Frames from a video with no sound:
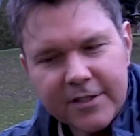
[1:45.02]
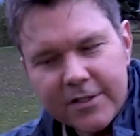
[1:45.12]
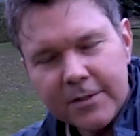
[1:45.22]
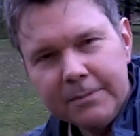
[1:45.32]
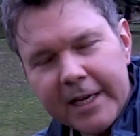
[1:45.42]
it's
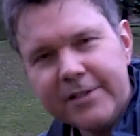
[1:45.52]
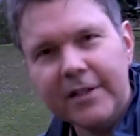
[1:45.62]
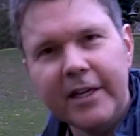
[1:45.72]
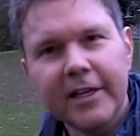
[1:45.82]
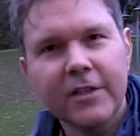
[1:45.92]
just amazing
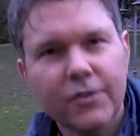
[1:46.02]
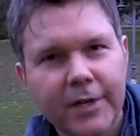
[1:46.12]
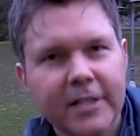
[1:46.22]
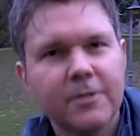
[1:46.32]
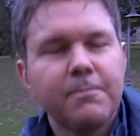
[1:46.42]
that he can
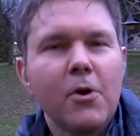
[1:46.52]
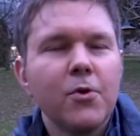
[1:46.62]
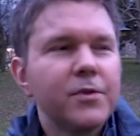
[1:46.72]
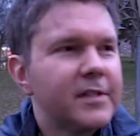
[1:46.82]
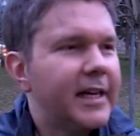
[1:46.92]

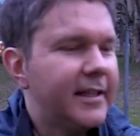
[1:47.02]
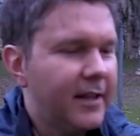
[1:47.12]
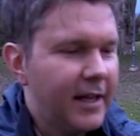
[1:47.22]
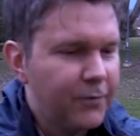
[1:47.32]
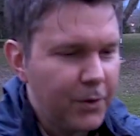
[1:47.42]
transpose that
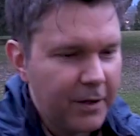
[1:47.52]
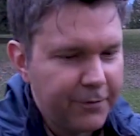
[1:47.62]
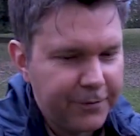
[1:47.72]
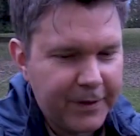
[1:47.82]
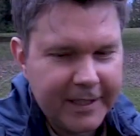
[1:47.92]
level
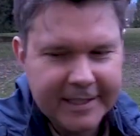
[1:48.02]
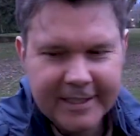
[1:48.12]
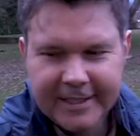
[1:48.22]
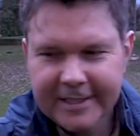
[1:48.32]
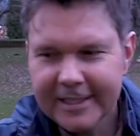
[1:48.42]
of
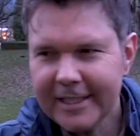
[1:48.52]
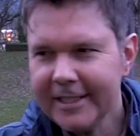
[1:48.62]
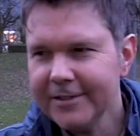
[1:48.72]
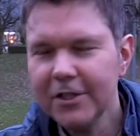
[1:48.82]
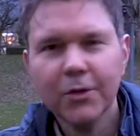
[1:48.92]

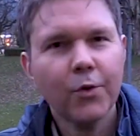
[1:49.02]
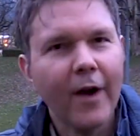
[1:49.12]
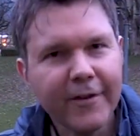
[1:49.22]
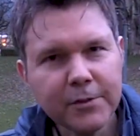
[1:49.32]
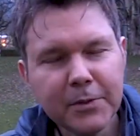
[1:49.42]

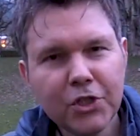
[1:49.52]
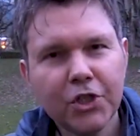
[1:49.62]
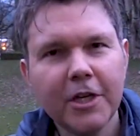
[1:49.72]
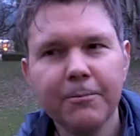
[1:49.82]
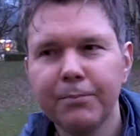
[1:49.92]

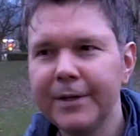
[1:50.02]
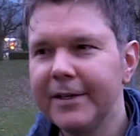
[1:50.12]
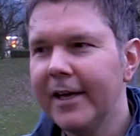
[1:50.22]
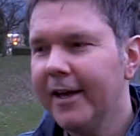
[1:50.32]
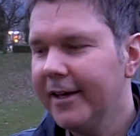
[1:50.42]
craftsmanship
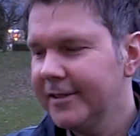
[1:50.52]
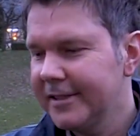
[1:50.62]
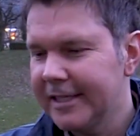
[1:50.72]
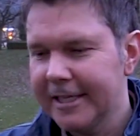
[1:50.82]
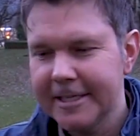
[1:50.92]

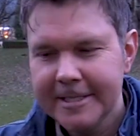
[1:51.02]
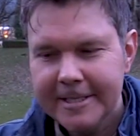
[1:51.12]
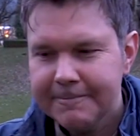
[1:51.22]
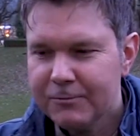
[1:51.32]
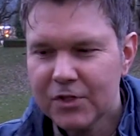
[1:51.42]
and
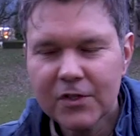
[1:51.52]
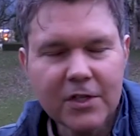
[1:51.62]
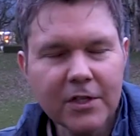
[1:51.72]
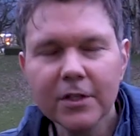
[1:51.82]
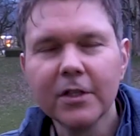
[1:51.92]

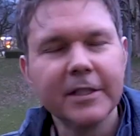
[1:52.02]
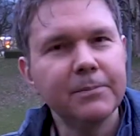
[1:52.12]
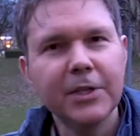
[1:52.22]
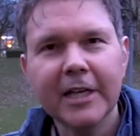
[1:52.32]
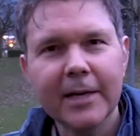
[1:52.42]
skill in
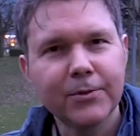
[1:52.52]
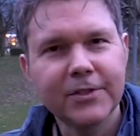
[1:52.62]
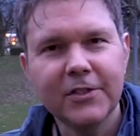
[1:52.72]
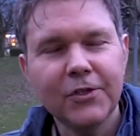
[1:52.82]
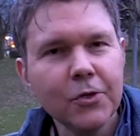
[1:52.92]
being able
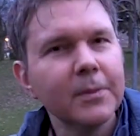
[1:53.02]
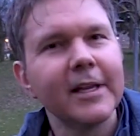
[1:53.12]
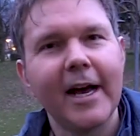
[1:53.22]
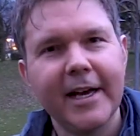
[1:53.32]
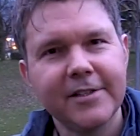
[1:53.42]
to
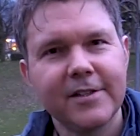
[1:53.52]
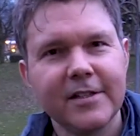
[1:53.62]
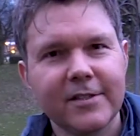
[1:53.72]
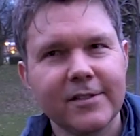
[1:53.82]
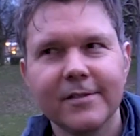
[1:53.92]
humanize
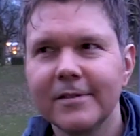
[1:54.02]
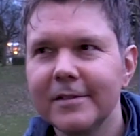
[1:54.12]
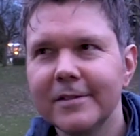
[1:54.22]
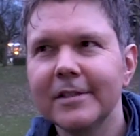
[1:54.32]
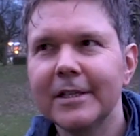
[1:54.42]
these
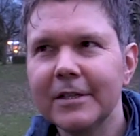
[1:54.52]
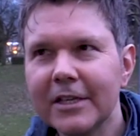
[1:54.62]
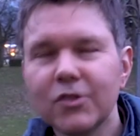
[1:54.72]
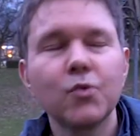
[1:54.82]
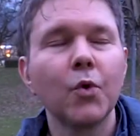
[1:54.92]

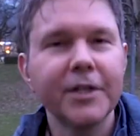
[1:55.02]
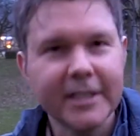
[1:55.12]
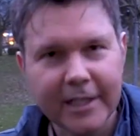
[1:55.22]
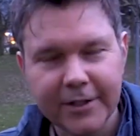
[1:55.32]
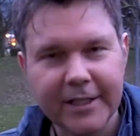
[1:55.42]

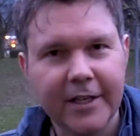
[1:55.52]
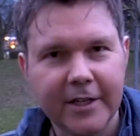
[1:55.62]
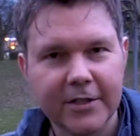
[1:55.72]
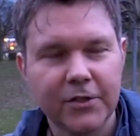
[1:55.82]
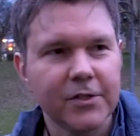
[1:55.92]
extraordinary
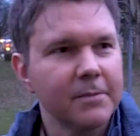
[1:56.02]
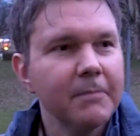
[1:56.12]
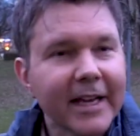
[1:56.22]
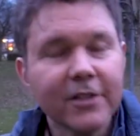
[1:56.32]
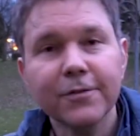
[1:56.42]
characters and
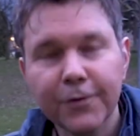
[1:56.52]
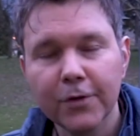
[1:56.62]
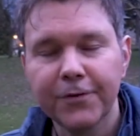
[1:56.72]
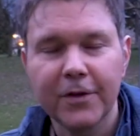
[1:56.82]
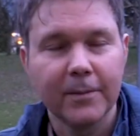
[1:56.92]
make us
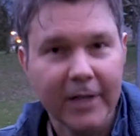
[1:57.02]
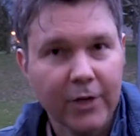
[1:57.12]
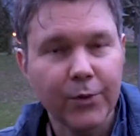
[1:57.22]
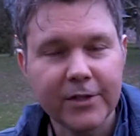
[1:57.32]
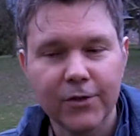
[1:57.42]
feel for them
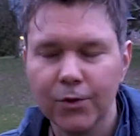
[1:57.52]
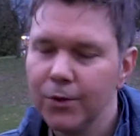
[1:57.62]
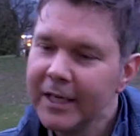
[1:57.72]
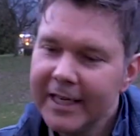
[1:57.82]
like we do.